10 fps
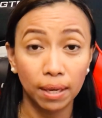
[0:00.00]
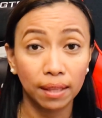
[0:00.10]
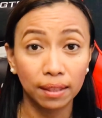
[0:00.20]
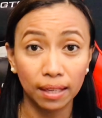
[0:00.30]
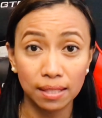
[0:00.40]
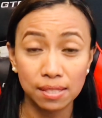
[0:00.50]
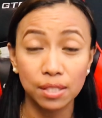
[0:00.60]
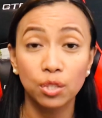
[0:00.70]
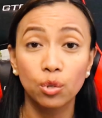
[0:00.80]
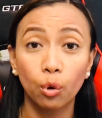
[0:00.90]

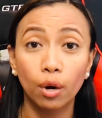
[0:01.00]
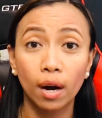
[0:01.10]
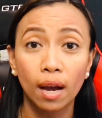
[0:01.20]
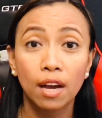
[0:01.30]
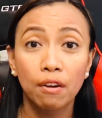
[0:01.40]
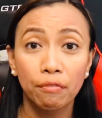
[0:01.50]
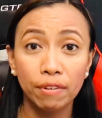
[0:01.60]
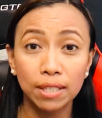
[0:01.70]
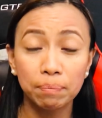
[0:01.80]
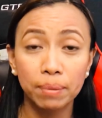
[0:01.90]
thus your
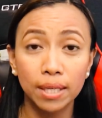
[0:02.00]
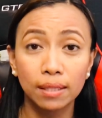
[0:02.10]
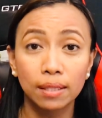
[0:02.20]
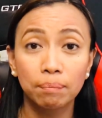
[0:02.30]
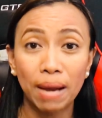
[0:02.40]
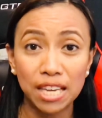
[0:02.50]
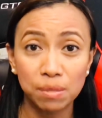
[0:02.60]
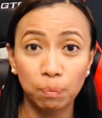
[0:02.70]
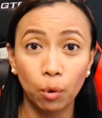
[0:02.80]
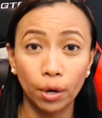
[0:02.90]
Philippine
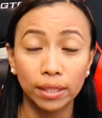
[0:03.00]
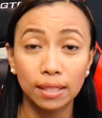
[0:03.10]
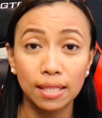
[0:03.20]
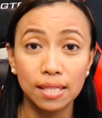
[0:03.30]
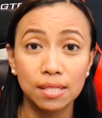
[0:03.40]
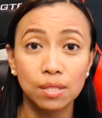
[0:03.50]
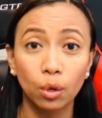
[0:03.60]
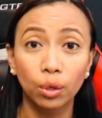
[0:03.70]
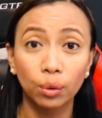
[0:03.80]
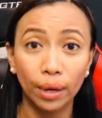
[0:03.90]
passport
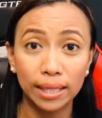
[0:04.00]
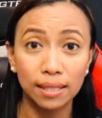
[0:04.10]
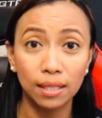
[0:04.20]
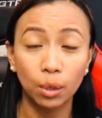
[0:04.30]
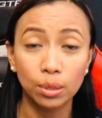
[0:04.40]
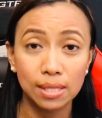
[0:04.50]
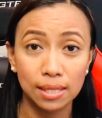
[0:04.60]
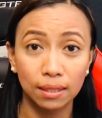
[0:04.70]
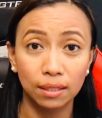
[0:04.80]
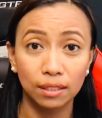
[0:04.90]
is already
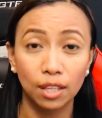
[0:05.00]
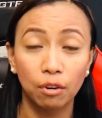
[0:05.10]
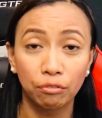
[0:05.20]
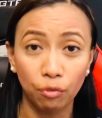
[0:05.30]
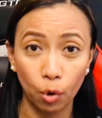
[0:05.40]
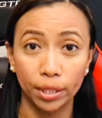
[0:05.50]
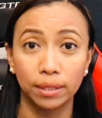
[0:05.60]
considered void.